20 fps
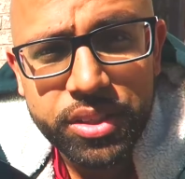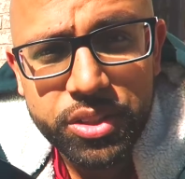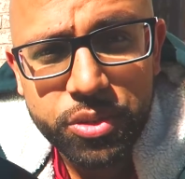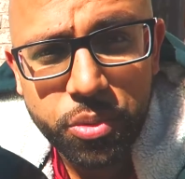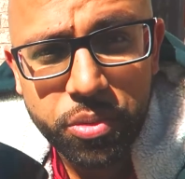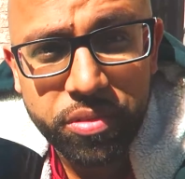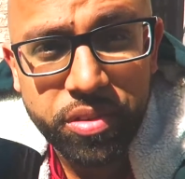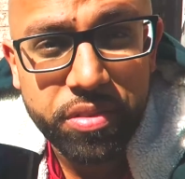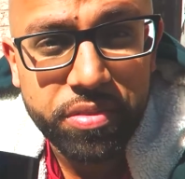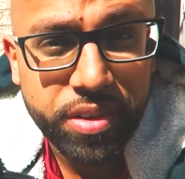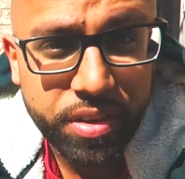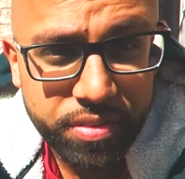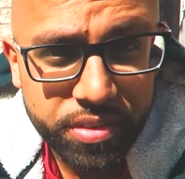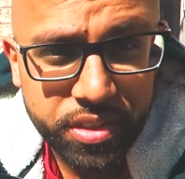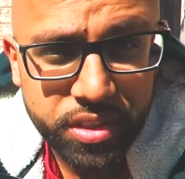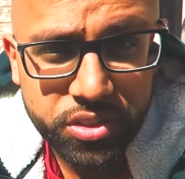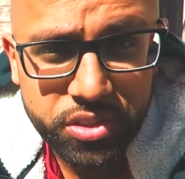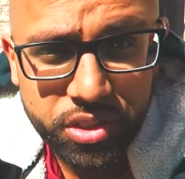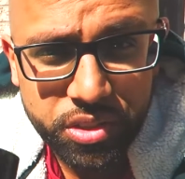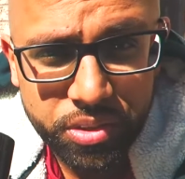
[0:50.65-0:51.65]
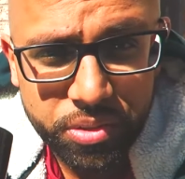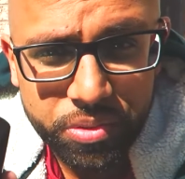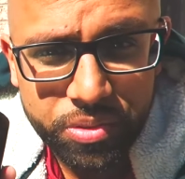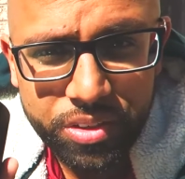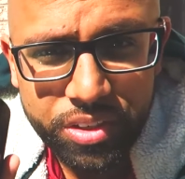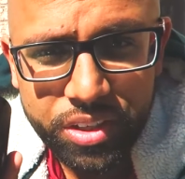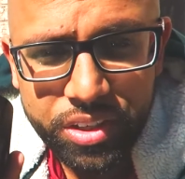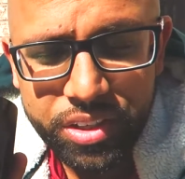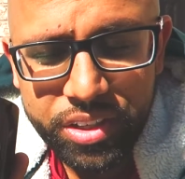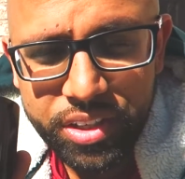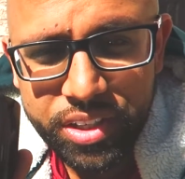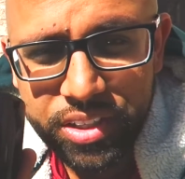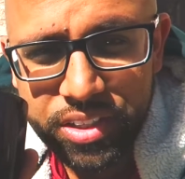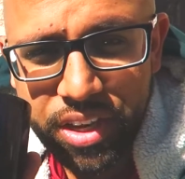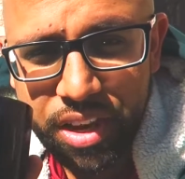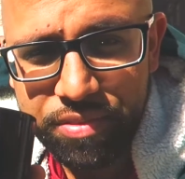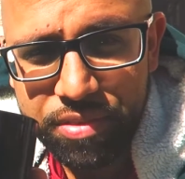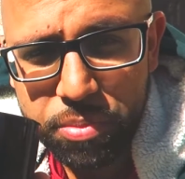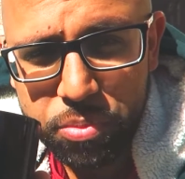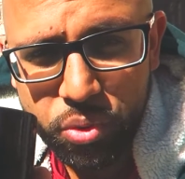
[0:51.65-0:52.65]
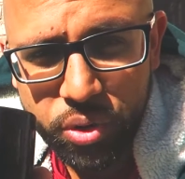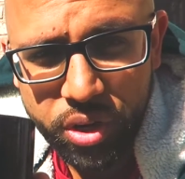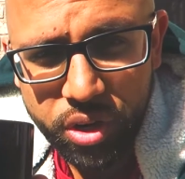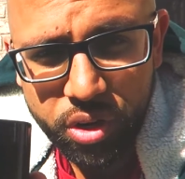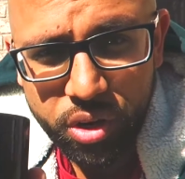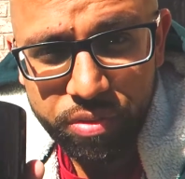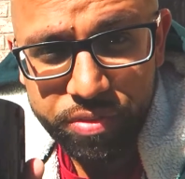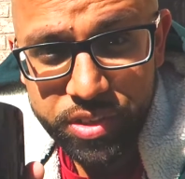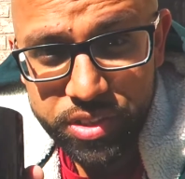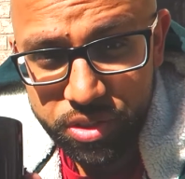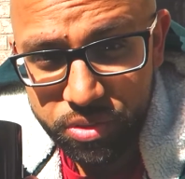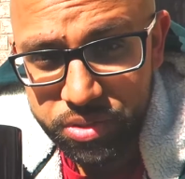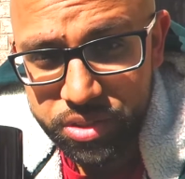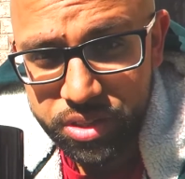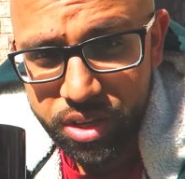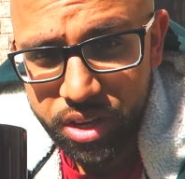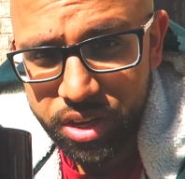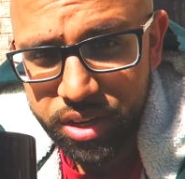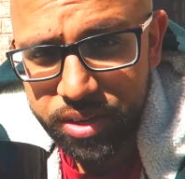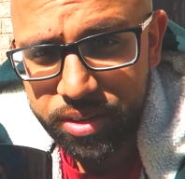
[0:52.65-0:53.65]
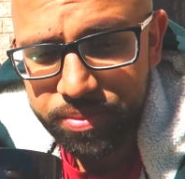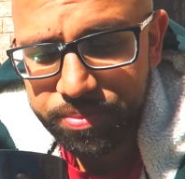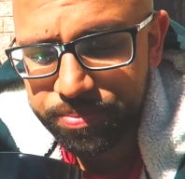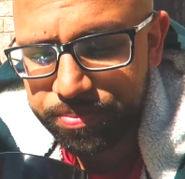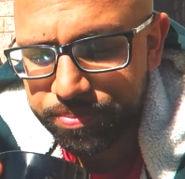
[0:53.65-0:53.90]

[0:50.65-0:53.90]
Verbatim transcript: So one of our favorite things to do is have our morning coffees outside.